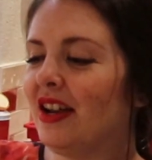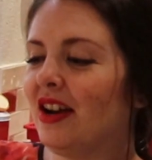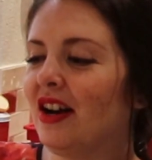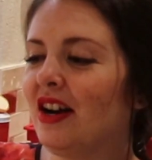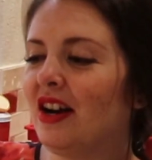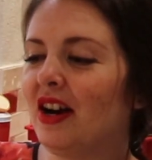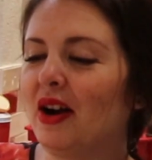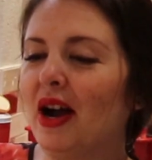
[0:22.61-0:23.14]

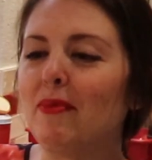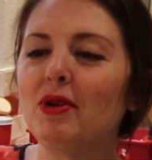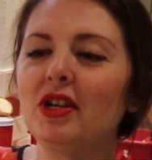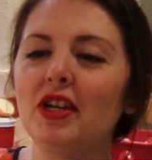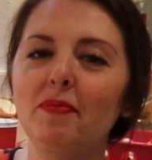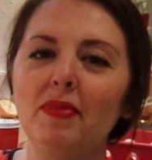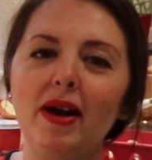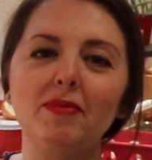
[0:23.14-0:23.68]
I'm
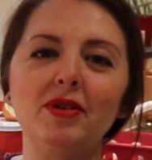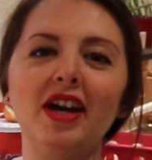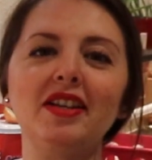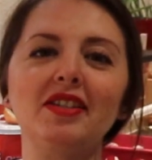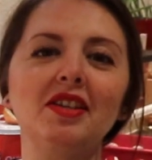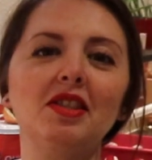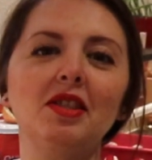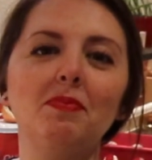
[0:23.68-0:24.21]
going to
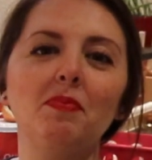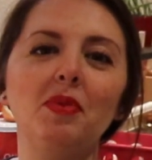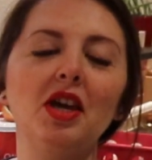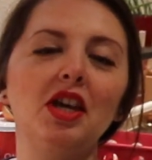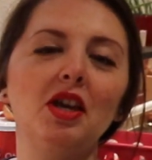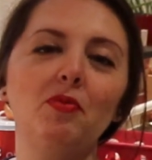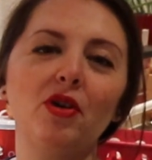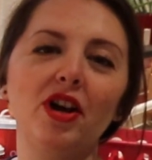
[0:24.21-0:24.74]
baptize it the
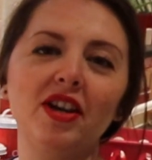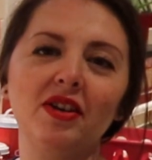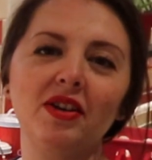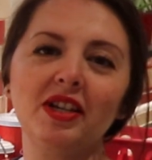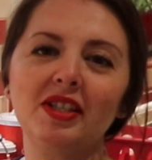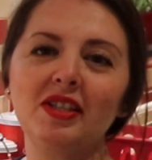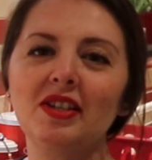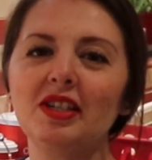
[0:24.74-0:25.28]
piggy bread.
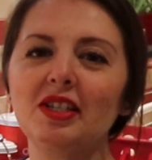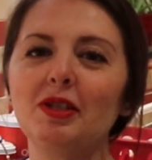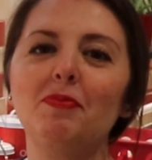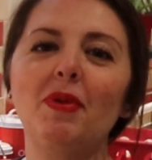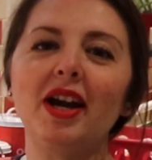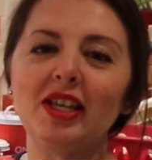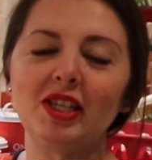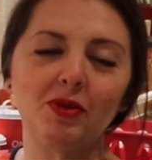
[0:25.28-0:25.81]
It's a
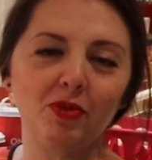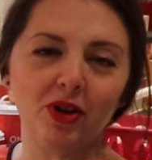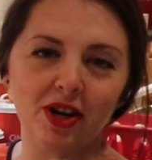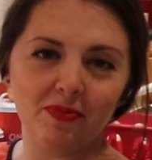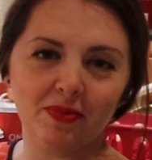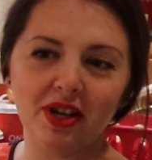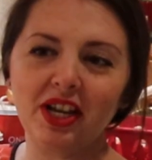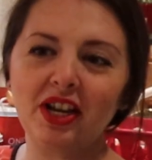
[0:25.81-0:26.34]
spice
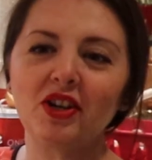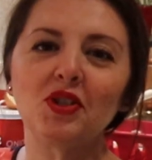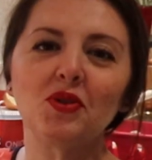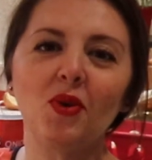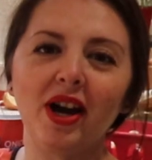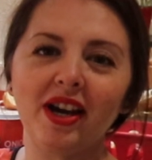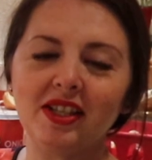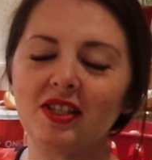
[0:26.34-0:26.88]
bread, but here's
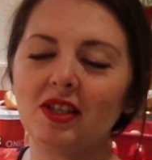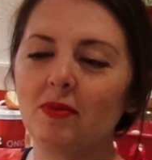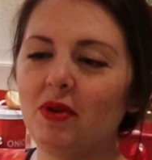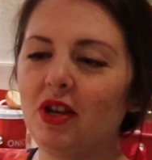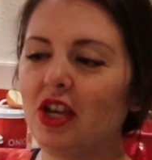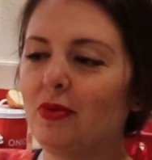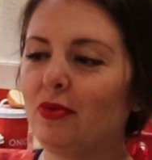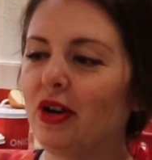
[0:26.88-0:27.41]
why it's the
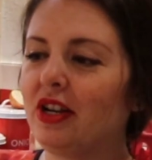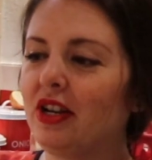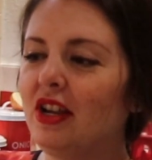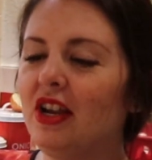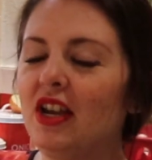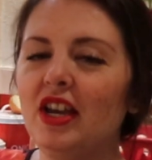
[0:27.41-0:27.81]
piggy bread.